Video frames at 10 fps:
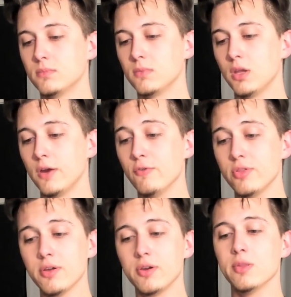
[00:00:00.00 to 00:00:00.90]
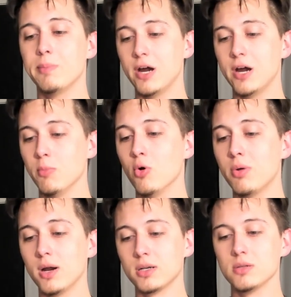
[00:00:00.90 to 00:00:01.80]
Everything in the Bible
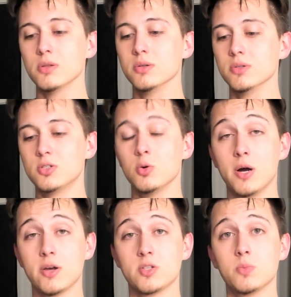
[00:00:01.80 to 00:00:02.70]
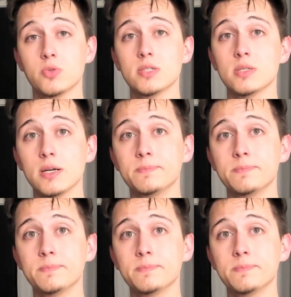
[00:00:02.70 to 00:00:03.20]
practically is still possible today.